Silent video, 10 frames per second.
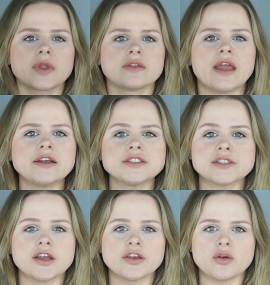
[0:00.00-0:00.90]

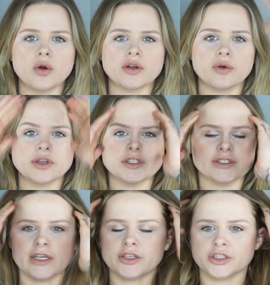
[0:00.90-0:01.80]
Next, you're going to
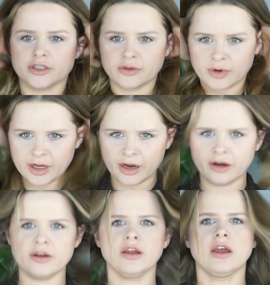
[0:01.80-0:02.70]
section your hair.